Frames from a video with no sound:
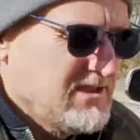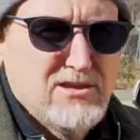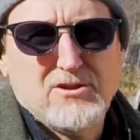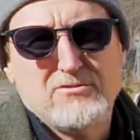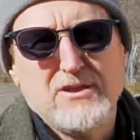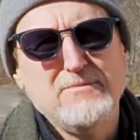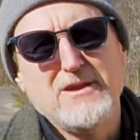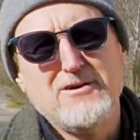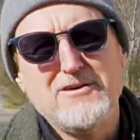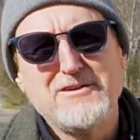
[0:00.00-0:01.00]
you know, give me
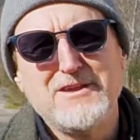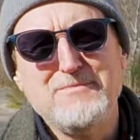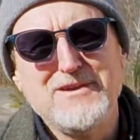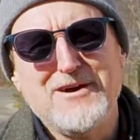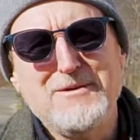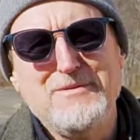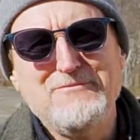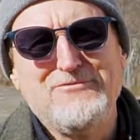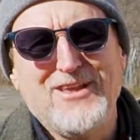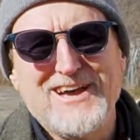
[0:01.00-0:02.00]
a honk, give me a high
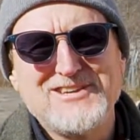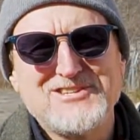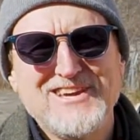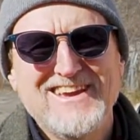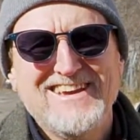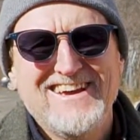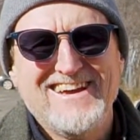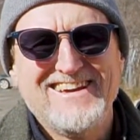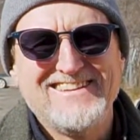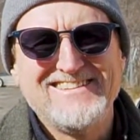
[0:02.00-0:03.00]
beam flash,
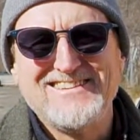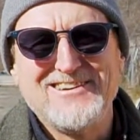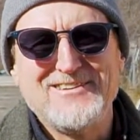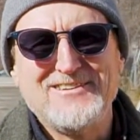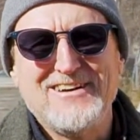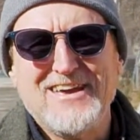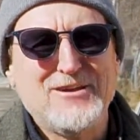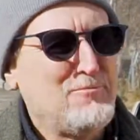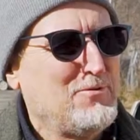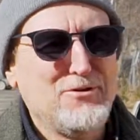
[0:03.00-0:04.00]
and uh, and
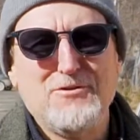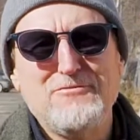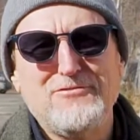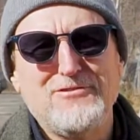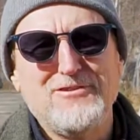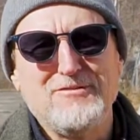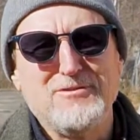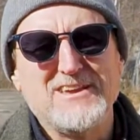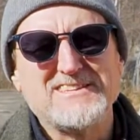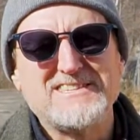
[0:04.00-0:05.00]
I'll pull over and
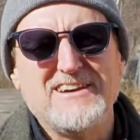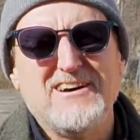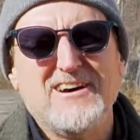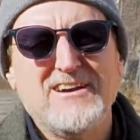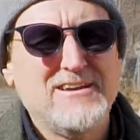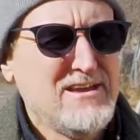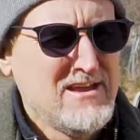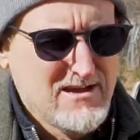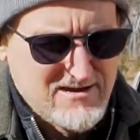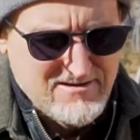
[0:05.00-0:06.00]
we can say hi.
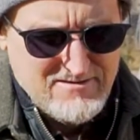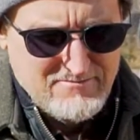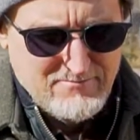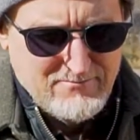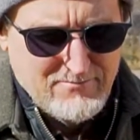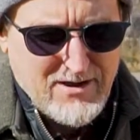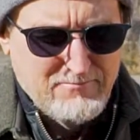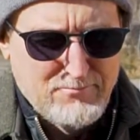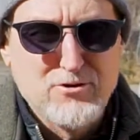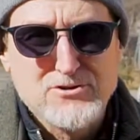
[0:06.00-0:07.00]
Um, my
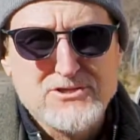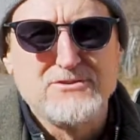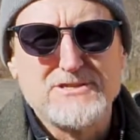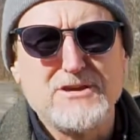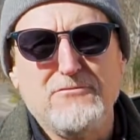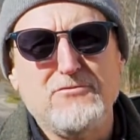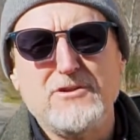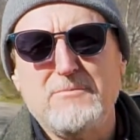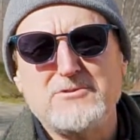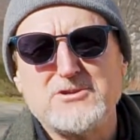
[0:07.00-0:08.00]
personal cell phone
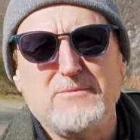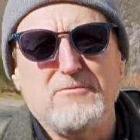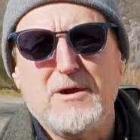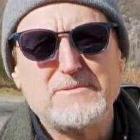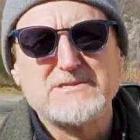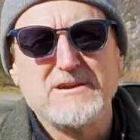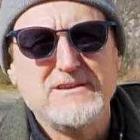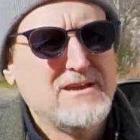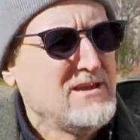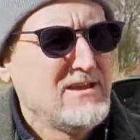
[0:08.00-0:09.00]
number is on my website.